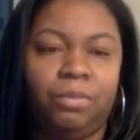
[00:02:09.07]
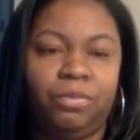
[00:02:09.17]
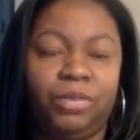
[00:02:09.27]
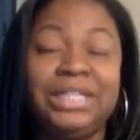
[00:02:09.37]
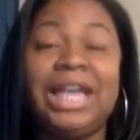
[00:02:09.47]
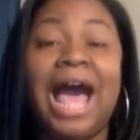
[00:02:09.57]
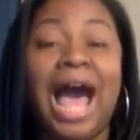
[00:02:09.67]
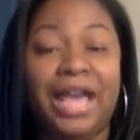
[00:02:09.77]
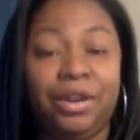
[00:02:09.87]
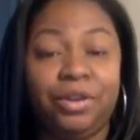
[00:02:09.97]

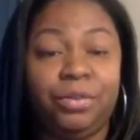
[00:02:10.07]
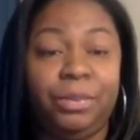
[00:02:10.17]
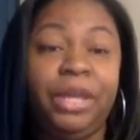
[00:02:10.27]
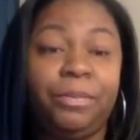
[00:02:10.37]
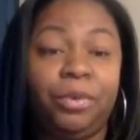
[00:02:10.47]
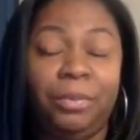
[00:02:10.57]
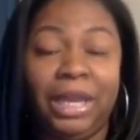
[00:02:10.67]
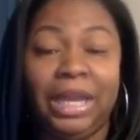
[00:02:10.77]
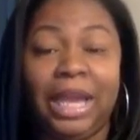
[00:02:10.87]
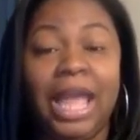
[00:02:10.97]
retired people,
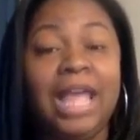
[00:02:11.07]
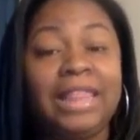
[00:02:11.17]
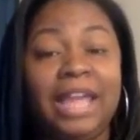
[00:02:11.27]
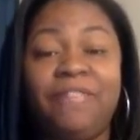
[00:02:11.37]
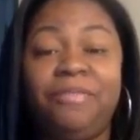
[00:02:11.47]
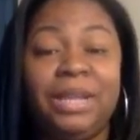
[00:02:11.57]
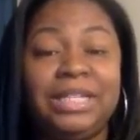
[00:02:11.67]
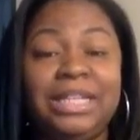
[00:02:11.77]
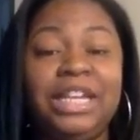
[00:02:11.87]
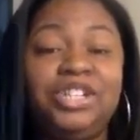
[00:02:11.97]
meaning they've
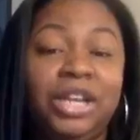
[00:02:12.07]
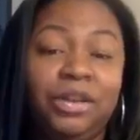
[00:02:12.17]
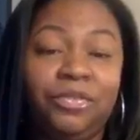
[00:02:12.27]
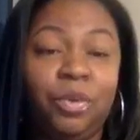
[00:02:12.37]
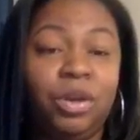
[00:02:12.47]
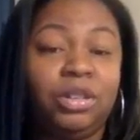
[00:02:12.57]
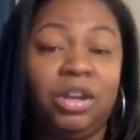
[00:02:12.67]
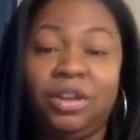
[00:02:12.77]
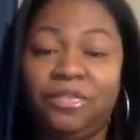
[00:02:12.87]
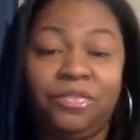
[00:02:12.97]
been teaching for
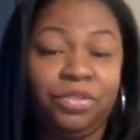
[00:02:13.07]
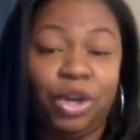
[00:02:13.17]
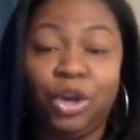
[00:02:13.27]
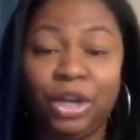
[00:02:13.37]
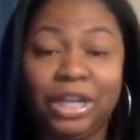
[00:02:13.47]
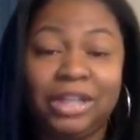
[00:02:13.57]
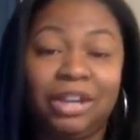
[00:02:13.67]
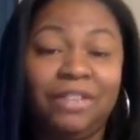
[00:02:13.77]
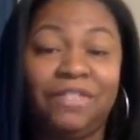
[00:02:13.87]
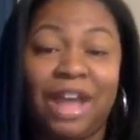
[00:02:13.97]

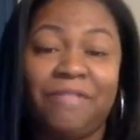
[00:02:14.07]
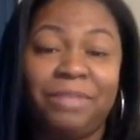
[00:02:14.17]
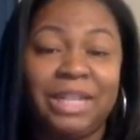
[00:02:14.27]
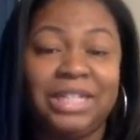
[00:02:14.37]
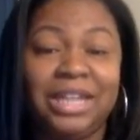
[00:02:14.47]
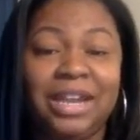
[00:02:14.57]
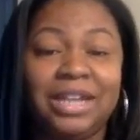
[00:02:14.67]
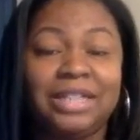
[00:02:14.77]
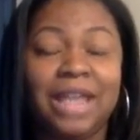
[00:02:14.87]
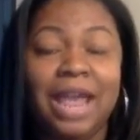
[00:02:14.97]
35 plus
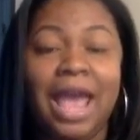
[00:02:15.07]
years,